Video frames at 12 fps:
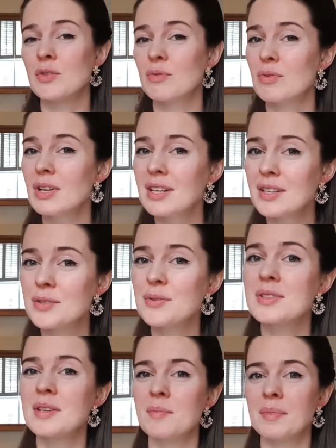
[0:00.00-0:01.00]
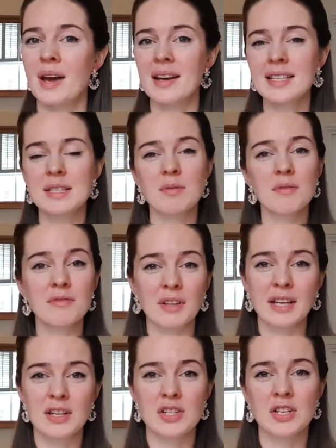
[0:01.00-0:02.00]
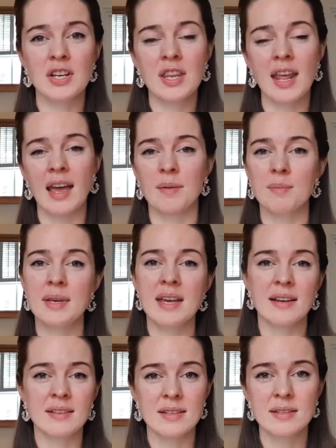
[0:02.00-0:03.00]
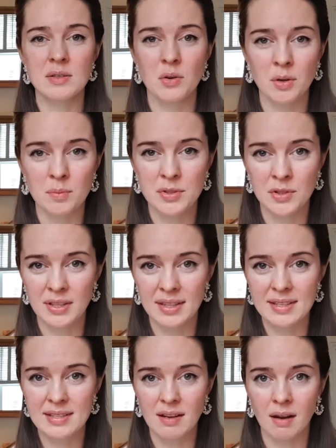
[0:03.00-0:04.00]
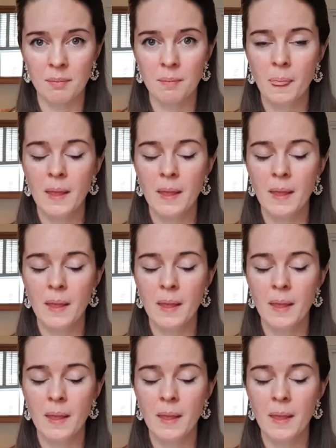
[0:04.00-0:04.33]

really do some nice reflection and be undisturbed during this time.